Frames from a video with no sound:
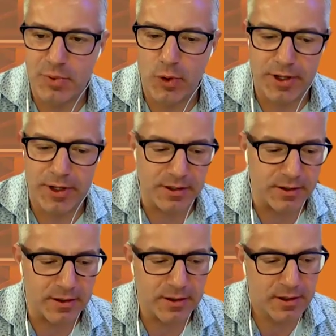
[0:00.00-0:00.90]

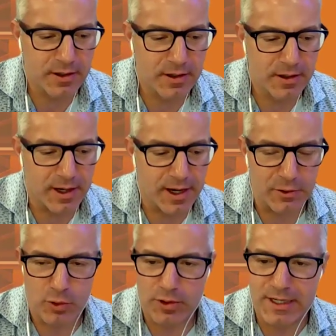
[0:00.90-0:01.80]
supporting
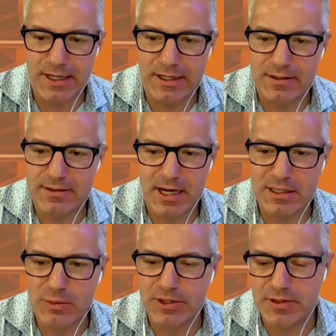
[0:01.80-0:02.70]
and or leading
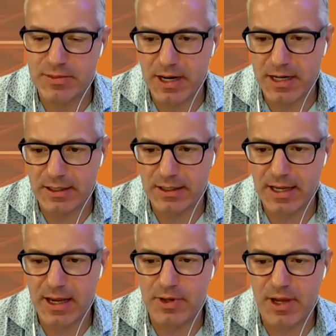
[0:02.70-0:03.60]
slash participating in
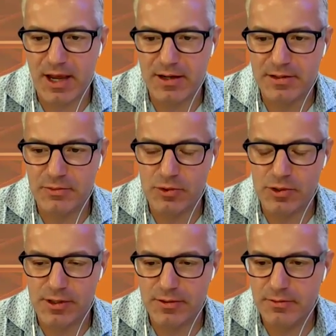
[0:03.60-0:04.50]
KBS
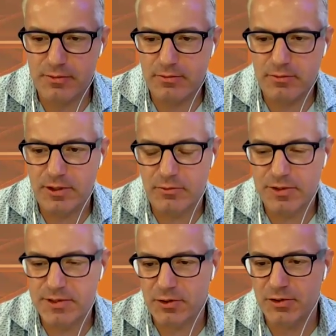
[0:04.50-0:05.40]
would
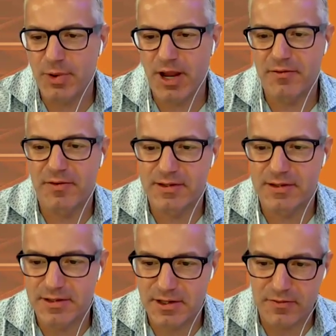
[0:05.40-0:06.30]
result or
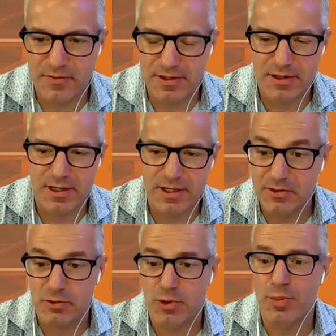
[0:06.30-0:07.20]
manifest itself in
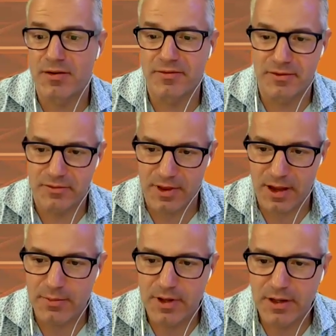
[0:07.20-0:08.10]
any sort of benefit for
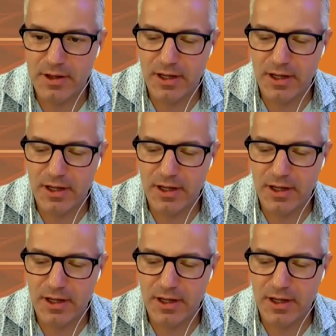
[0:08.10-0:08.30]
them.